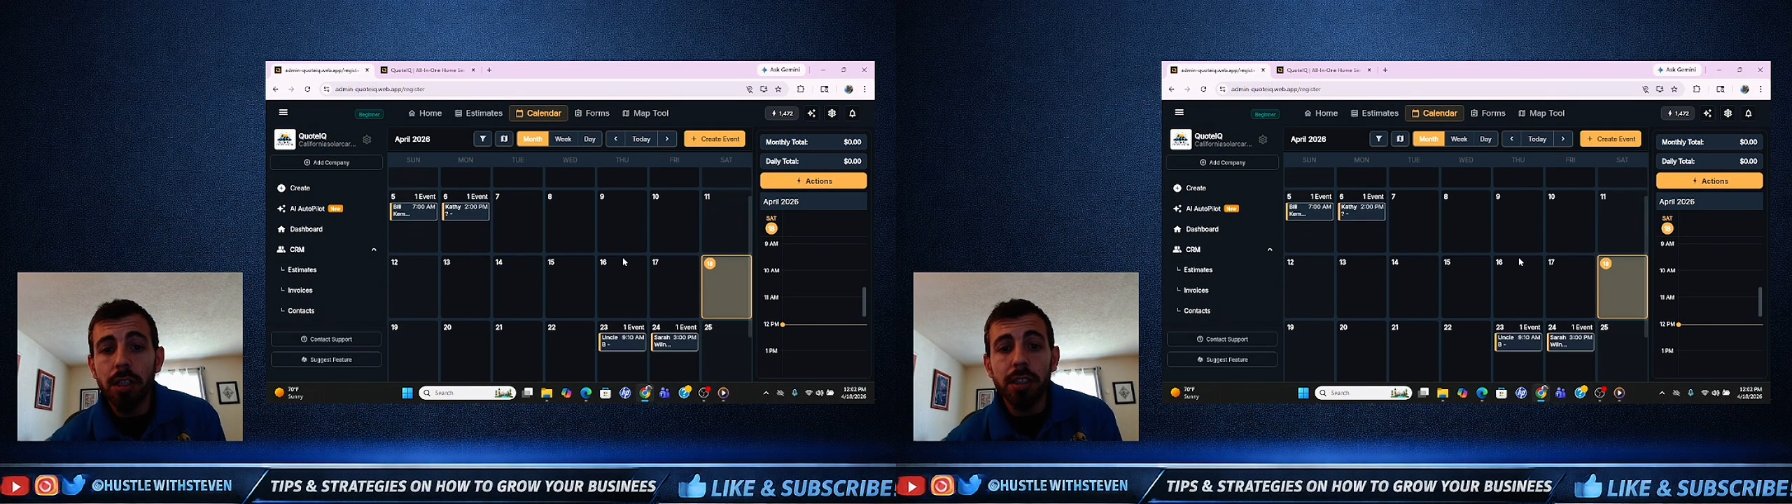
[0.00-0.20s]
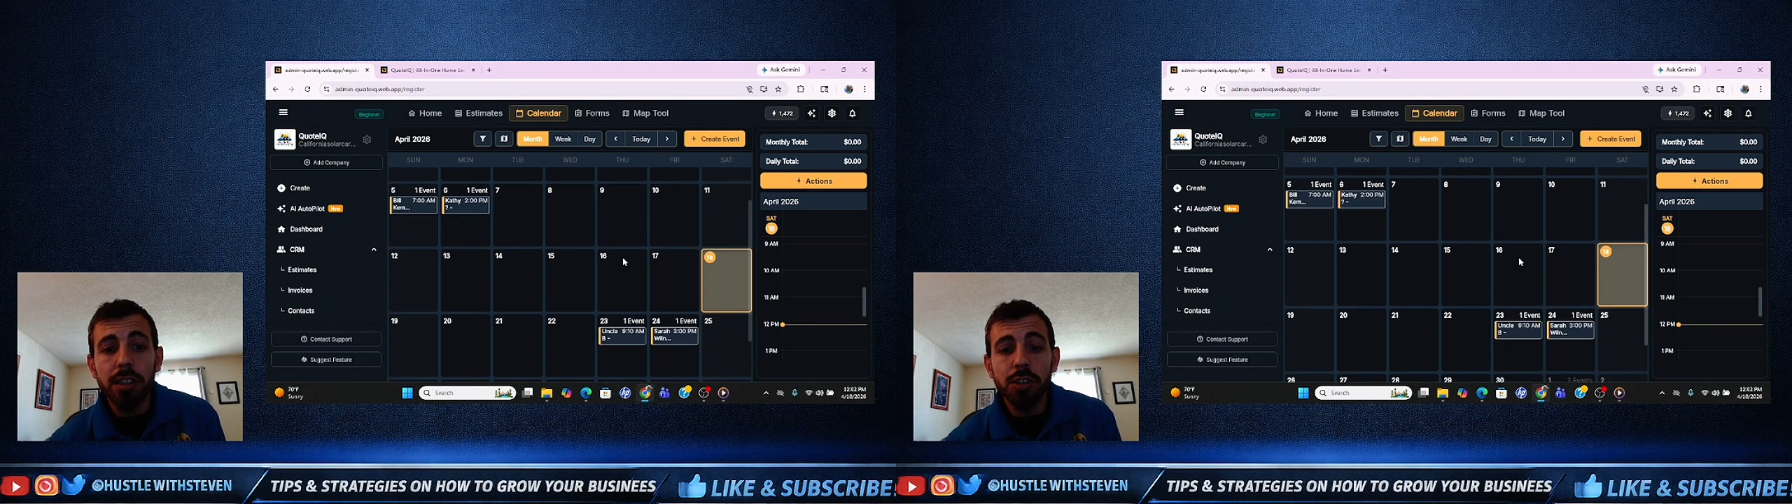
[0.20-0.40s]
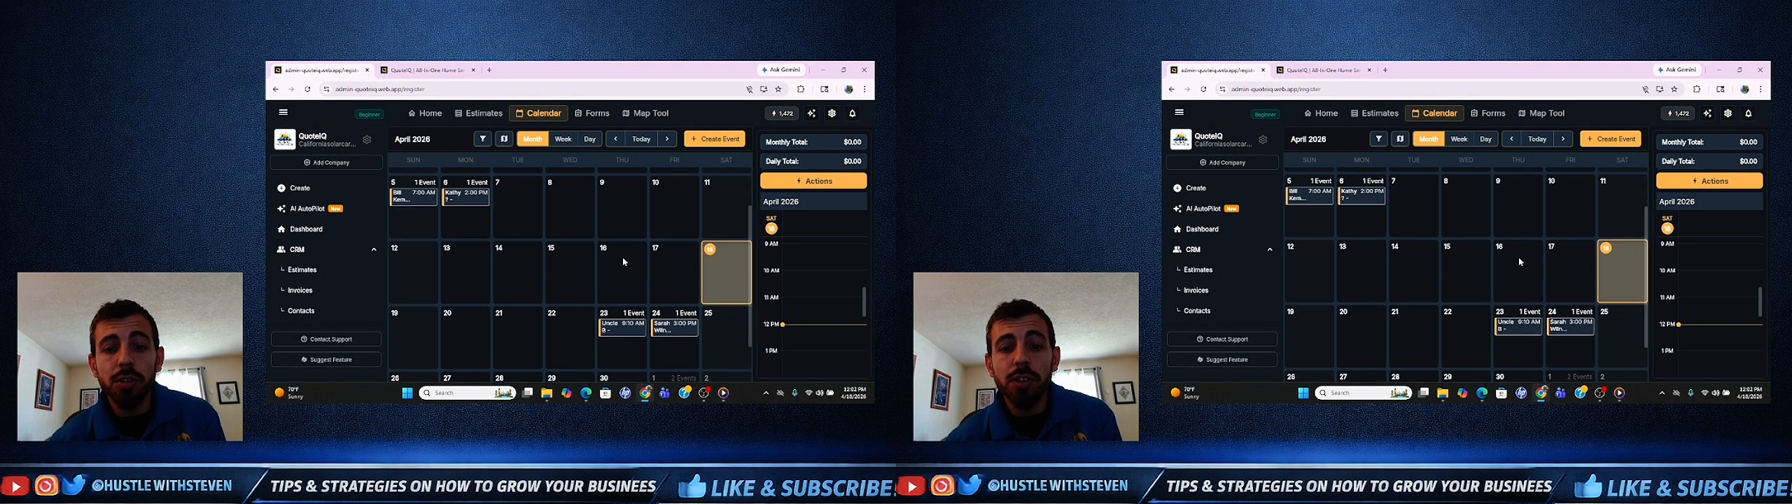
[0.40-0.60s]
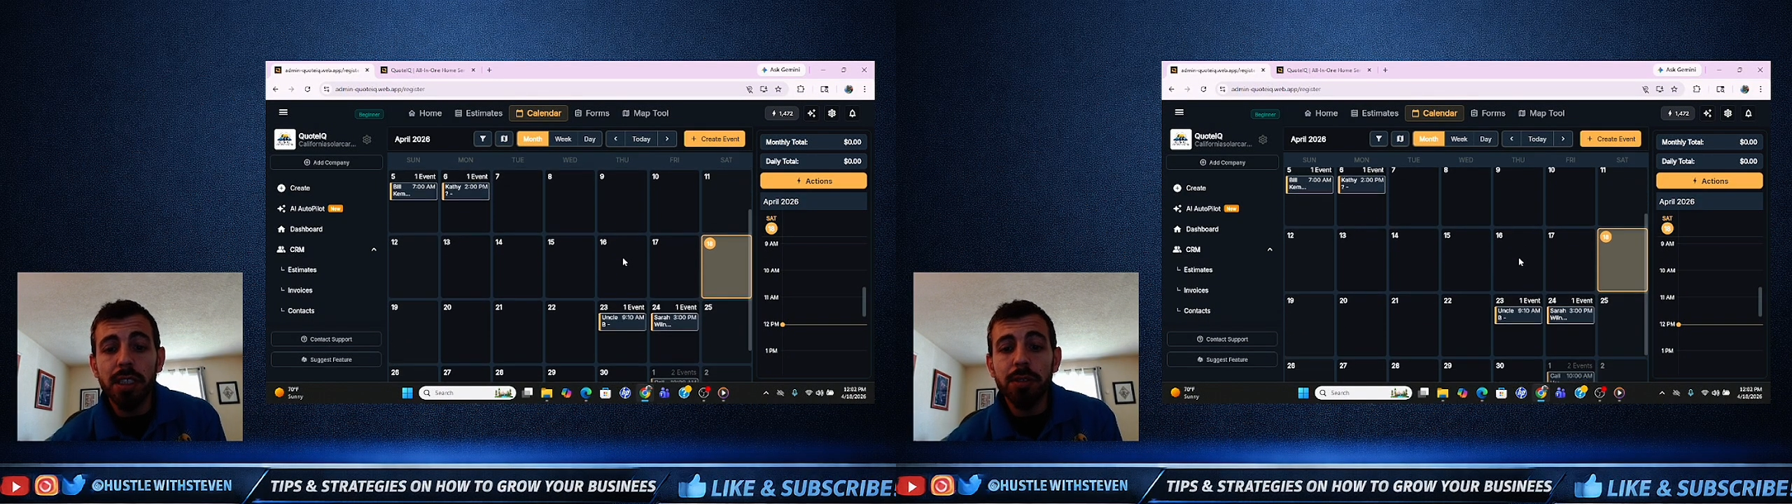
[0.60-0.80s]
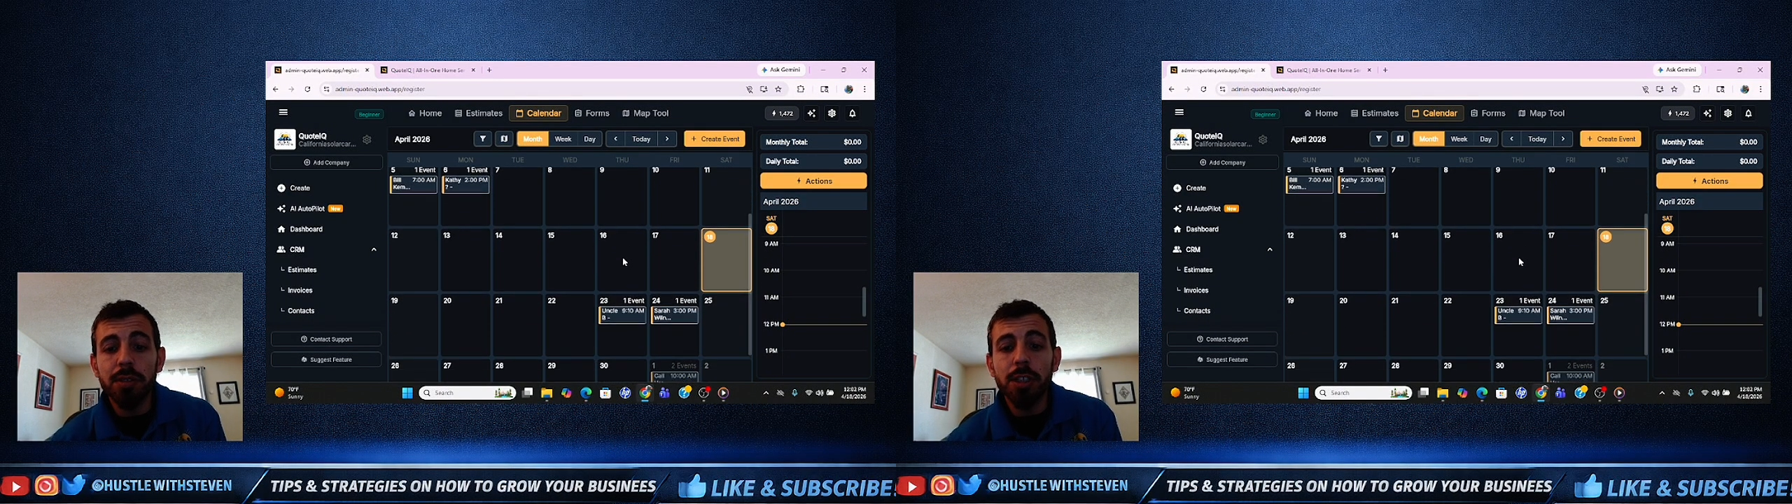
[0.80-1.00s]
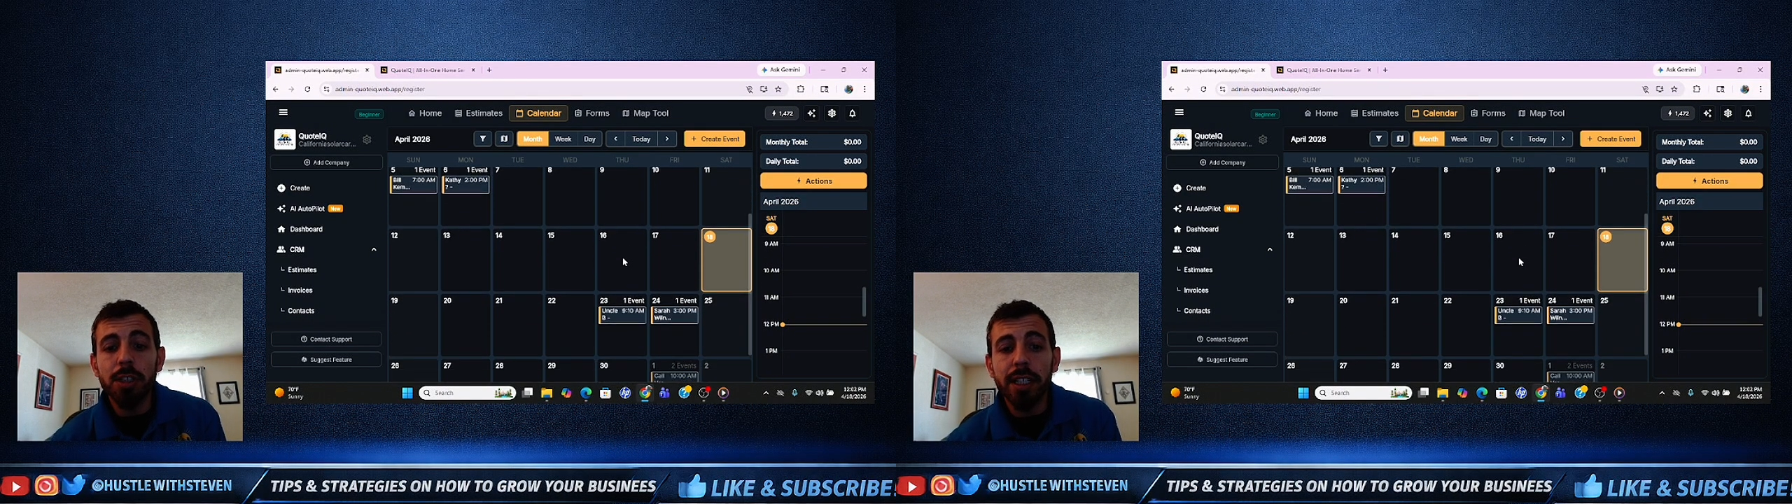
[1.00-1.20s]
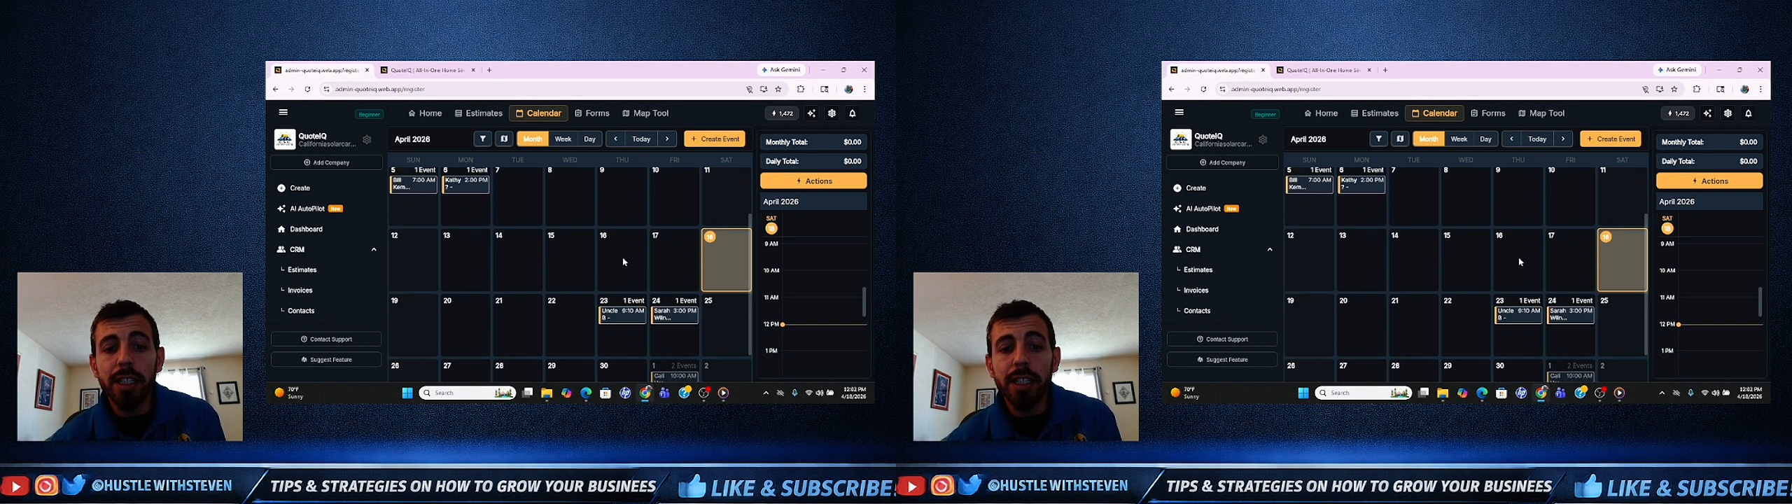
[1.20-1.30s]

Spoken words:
because you can keep track of